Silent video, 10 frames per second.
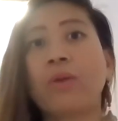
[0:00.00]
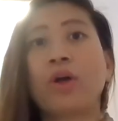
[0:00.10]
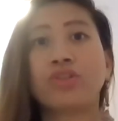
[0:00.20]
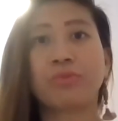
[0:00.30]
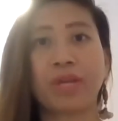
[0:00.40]

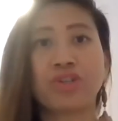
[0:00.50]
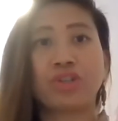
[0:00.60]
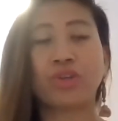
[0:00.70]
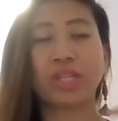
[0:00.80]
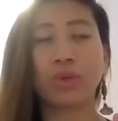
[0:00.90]
I'll also make
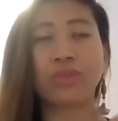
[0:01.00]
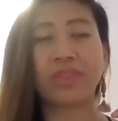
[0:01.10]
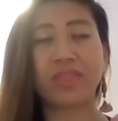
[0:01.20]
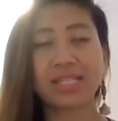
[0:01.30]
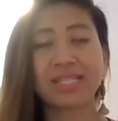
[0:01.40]
sure to
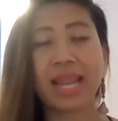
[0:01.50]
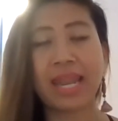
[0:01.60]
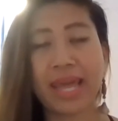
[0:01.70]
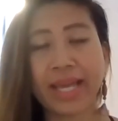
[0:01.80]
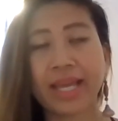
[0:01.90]
include this
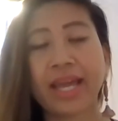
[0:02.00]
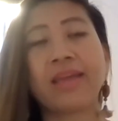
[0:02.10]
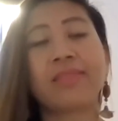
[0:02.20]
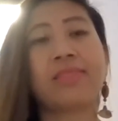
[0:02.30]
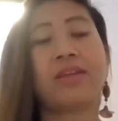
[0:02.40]
link
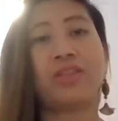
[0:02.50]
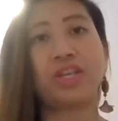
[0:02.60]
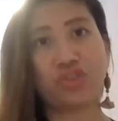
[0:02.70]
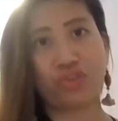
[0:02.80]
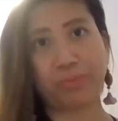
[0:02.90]
in the
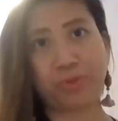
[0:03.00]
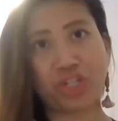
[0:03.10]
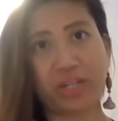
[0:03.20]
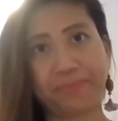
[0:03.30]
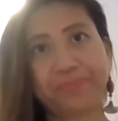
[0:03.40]

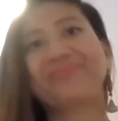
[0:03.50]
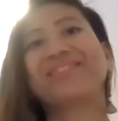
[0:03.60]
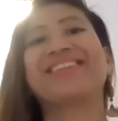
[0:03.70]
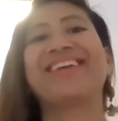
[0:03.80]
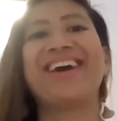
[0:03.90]
description
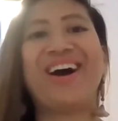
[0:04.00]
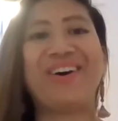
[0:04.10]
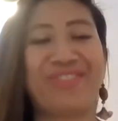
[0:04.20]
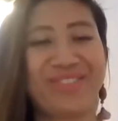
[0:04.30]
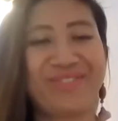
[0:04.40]

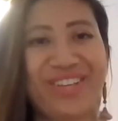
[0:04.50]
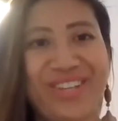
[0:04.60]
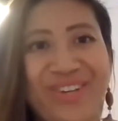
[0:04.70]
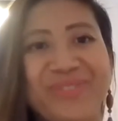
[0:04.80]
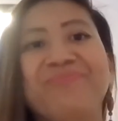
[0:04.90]
of this
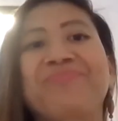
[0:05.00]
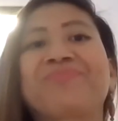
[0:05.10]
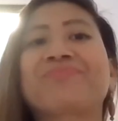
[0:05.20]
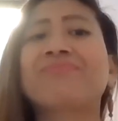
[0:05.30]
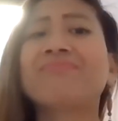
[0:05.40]
video.
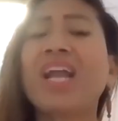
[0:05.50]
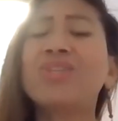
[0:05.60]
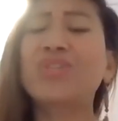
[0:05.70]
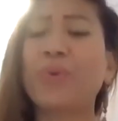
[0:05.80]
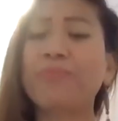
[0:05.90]

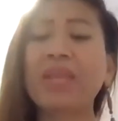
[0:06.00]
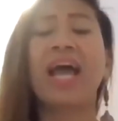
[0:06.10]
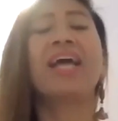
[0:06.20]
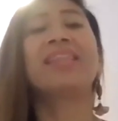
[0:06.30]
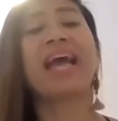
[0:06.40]
So
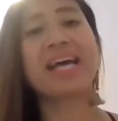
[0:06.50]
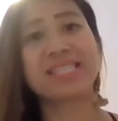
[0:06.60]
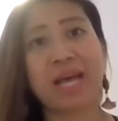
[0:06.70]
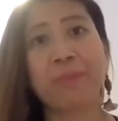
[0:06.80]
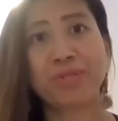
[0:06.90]

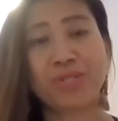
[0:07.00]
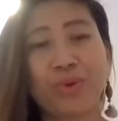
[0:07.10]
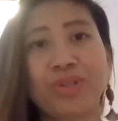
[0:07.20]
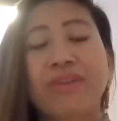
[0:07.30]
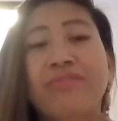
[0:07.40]
last
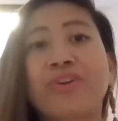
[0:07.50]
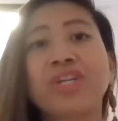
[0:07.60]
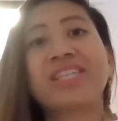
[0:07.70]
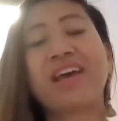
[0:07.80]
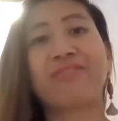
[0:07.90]
episode, our
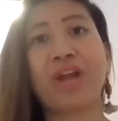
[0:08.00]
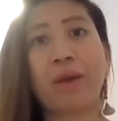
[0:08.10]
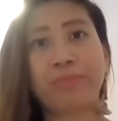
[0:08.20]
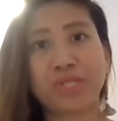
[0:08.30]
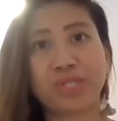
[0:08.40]
first ever
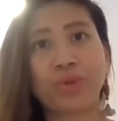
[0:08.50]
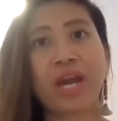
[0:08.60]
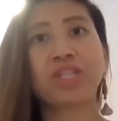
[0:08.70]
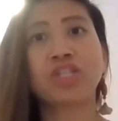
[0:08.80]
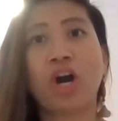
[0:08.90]
episode,
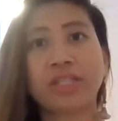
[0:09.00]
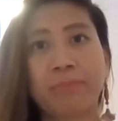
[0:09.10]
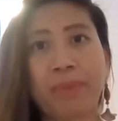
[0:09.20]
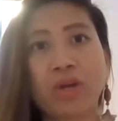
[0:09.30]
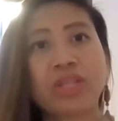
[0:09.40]
I talked
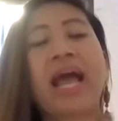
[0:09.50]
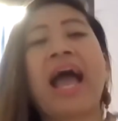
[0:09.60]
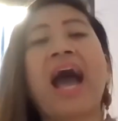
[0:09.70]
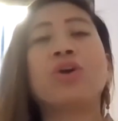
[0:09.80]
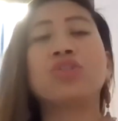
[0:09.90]
about
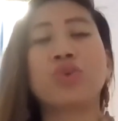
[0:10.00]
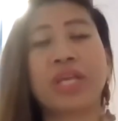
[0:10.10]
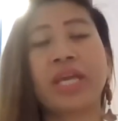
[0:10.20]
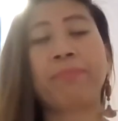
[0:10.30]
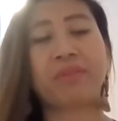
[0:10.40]
how to
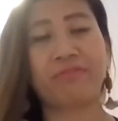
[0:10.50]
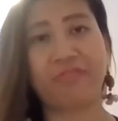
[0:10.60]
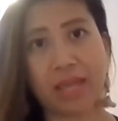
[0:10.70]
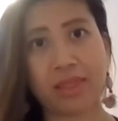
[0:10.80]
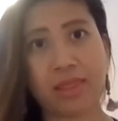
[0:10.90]
keep the
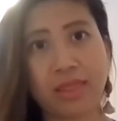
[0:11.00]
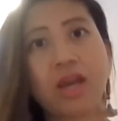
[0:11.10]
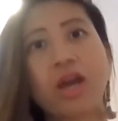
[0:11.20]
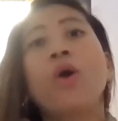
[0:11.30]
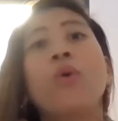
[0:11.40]
faith
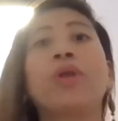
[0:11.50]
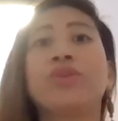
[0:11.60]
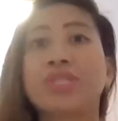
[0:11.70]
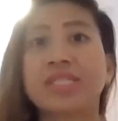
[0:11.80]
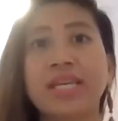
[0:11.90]
when
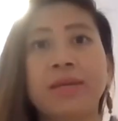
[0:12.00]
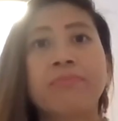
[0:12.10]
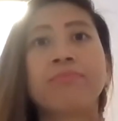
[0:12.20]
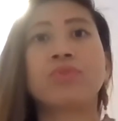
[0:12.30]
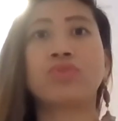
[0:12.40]
you
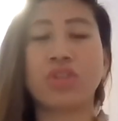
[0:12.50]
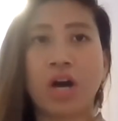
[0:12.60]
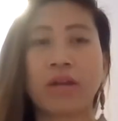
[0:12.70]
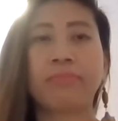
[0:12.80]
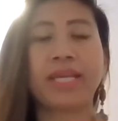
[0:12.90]
seem to
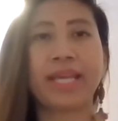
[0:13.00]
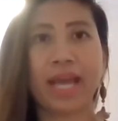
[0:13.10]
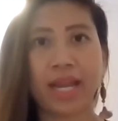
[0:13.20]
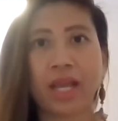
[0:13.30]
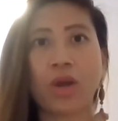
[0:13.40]
not be
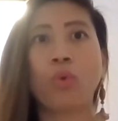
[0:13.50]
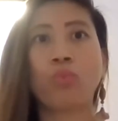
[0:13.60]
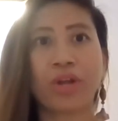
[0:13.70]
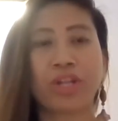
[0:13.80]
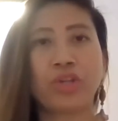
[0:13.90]
getting
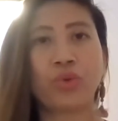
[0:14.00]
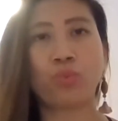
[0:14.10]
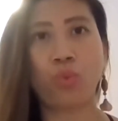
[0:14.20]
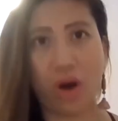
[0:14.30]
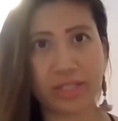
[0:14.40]
what you
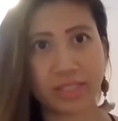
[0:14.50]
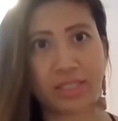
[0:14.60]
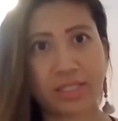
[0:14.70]
want.